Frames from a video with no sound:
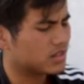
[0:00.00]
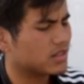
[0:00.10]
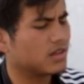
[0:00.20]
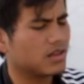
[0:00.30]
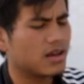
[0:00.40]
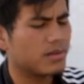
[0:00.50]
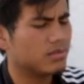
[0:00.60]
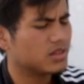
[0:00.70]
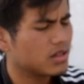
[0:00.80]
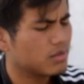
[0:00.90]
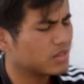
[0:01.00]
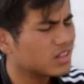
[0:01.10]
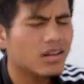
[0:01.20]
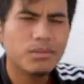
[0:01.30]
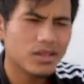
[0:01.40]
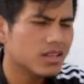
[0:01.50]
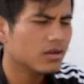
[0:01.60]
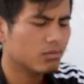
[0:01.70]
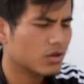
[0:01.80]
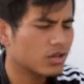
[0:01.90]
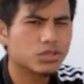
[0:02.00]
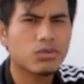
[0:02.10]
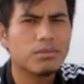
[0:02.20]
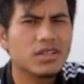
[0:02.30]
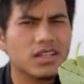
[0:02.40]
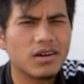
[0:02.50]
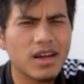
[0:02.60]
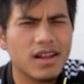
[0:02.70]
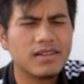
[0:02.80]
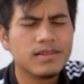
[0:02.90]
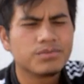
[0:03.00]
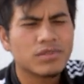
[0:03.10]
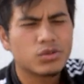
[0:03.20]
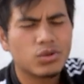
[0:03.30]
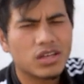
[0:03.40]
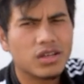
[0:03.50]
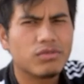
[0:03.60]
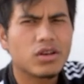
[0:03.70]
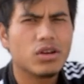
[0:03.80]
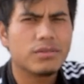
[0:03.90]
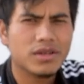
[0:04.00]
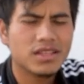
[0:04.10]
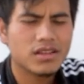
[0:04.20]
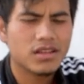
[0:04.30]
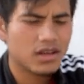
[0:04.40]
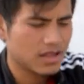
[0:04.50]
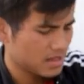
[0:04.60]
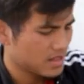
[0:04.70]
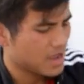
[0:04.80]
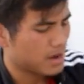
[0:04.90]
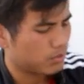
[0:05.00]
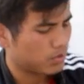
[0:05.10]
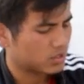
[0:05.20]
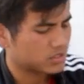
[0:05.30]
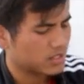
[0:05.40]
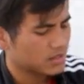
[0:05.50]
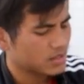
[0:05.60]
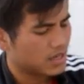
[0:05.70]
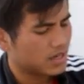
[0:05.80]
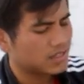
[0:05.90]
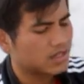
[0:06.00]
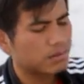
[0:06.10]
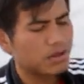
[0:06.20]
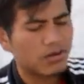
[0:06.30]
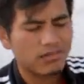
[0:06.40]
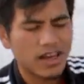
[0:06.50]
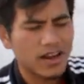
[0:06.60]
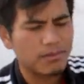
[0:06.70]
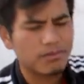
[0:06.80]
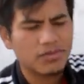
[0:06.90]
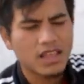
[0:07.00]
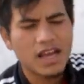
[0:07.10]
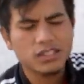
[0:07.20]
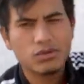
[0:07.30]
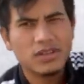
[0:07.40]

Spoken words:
yeah, betel. We call this one betel, right? Together we call it betel nut, and plus a little bit of lime. Actually,